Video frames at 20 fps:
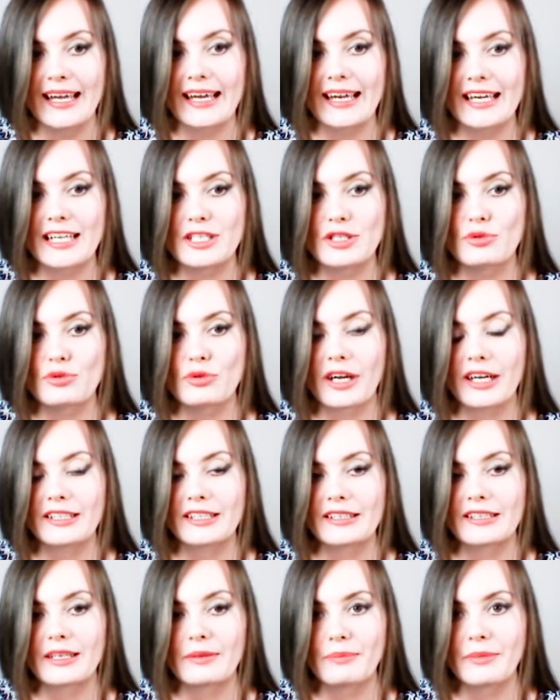It's right
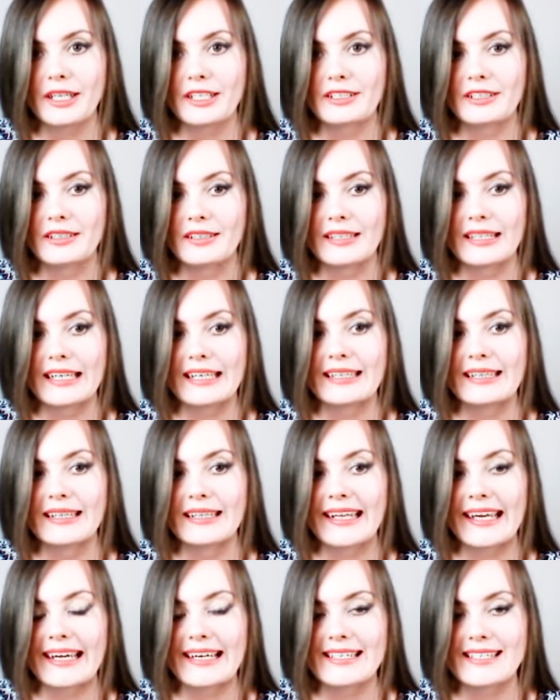in the middle. It
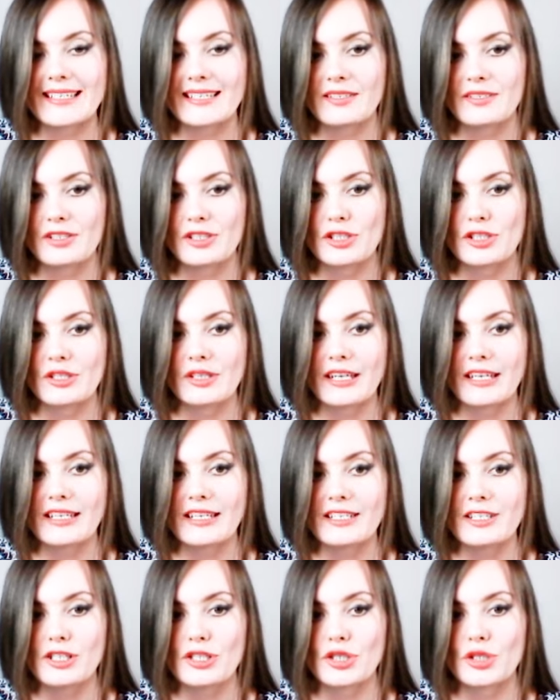links
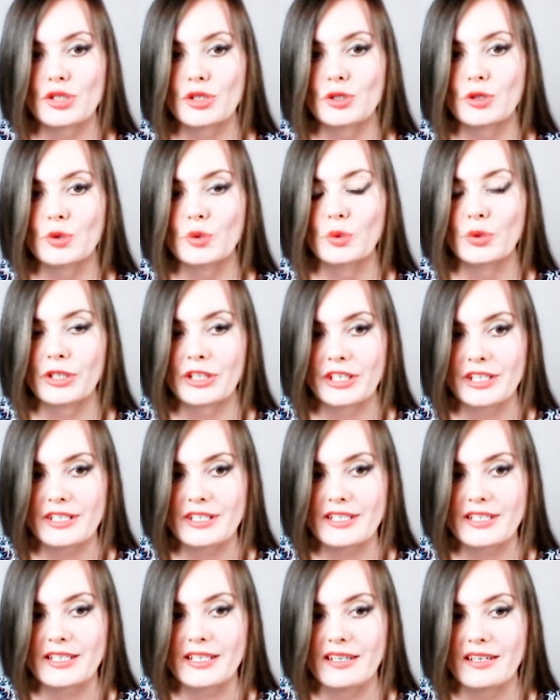these two
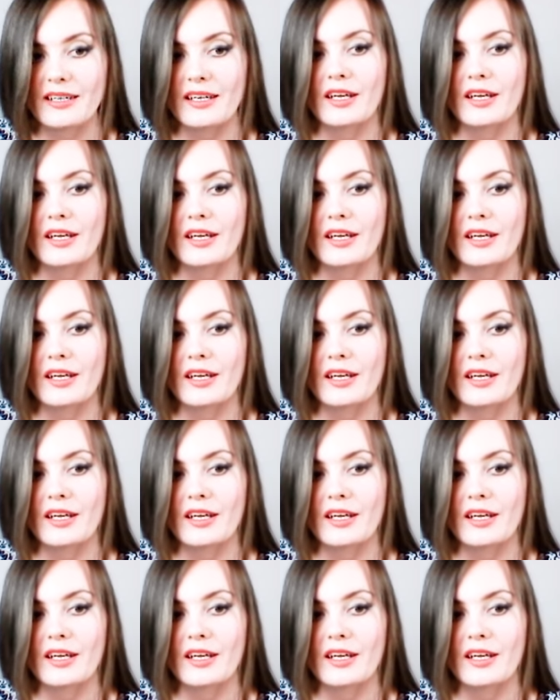words,